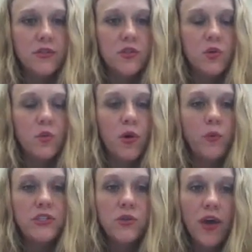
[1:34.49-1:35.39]
So what
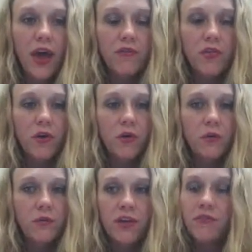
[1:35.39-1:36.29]
we do have, though,
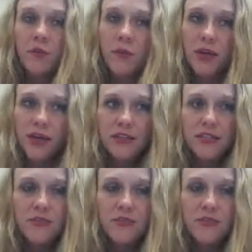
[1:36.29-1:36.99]
even the big kids,